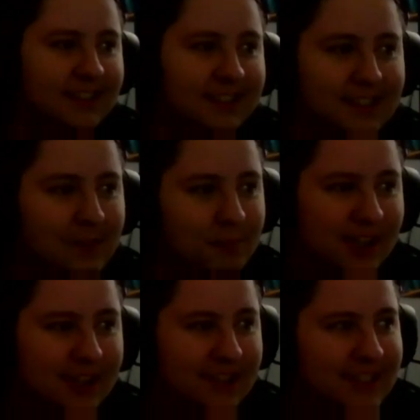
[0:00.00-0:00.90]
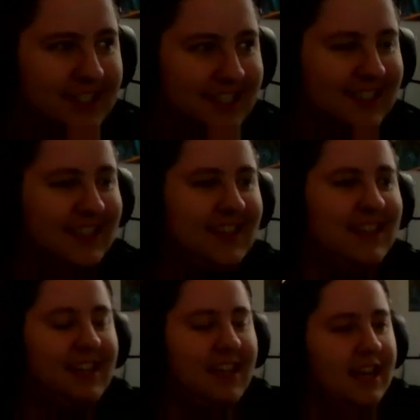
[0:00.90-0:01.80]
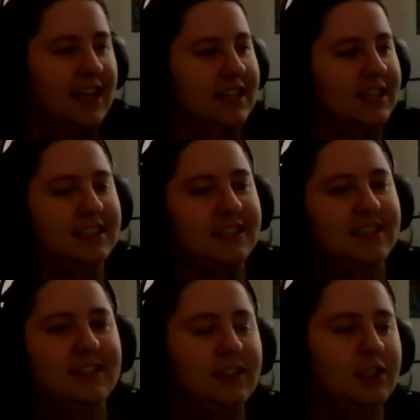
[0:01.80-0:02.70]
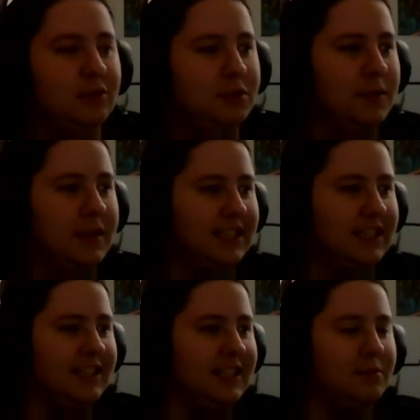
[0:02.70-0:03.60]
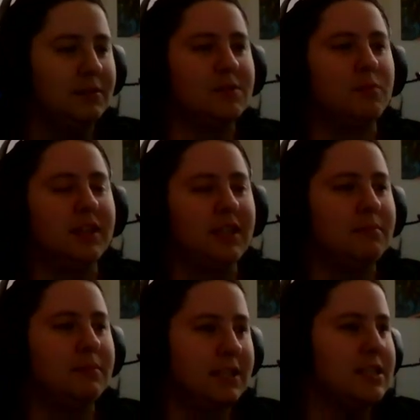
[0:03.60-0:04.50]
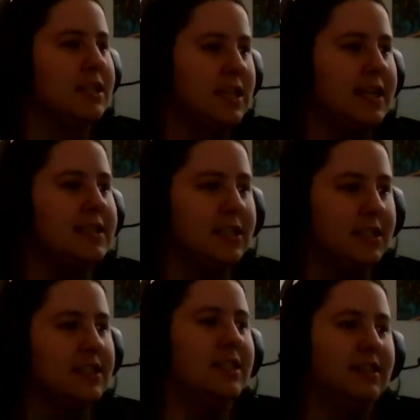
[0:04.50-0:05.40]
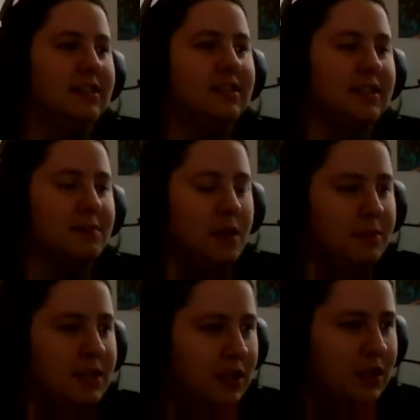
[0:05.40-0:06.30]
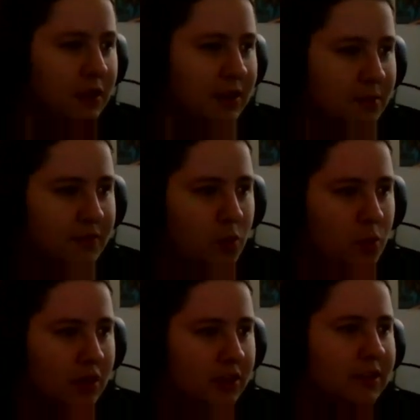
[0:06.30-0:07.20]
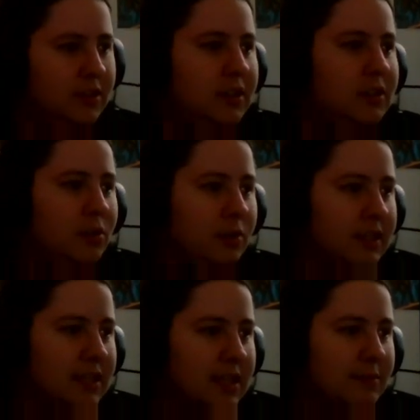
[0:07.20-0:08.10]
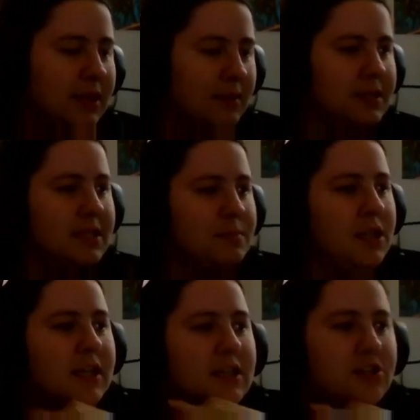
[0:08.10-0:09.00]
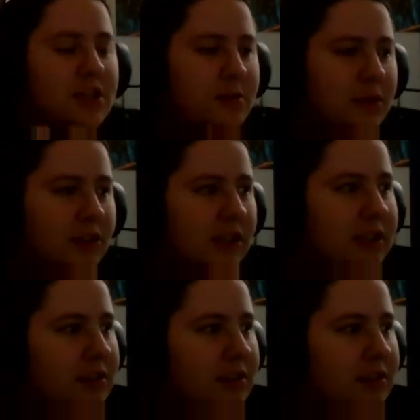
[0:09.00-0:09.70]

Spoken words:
somewhere else and, tweaked it and it wasn't working. But it's because it has to listen. It's probably loading before or at the same time as the plugin jQuery.